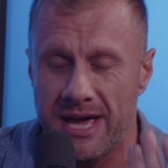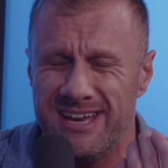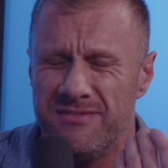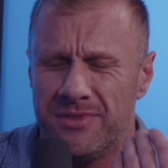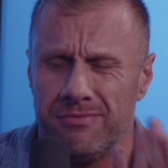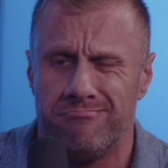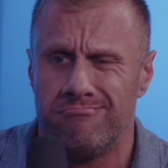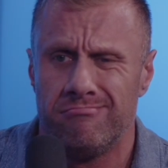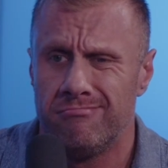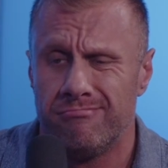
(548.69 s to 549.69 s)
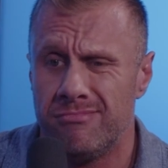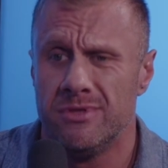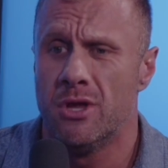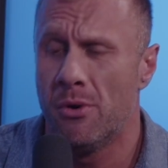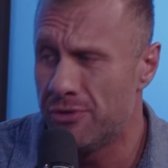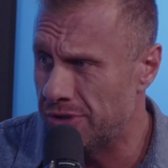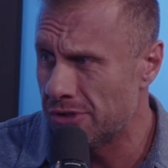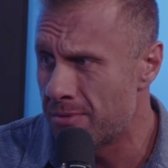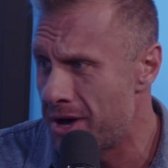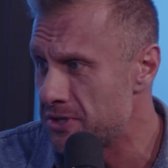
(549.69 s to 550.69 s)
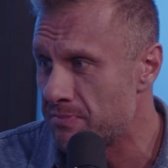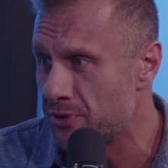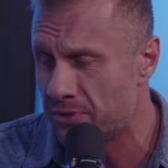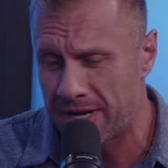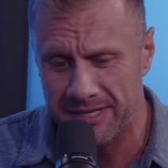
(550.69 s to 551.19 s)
I didn't even know the term entrepreneur.